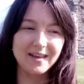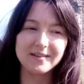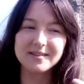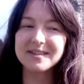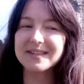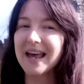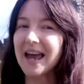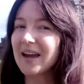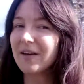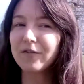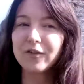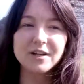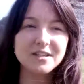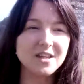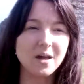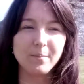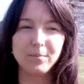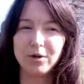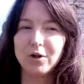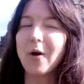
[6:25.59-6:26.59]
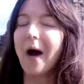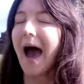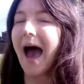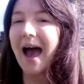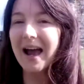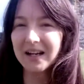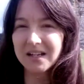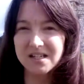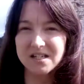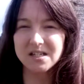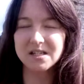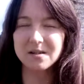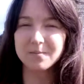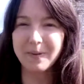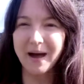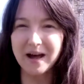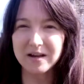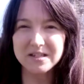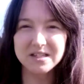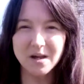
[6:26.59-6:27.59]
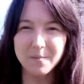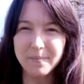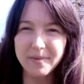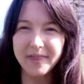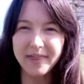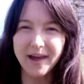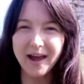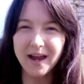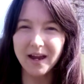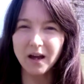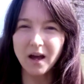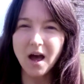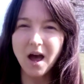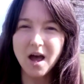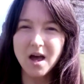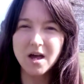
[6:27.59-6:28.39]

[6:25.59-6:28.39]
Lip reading: say for example you're anxious about something,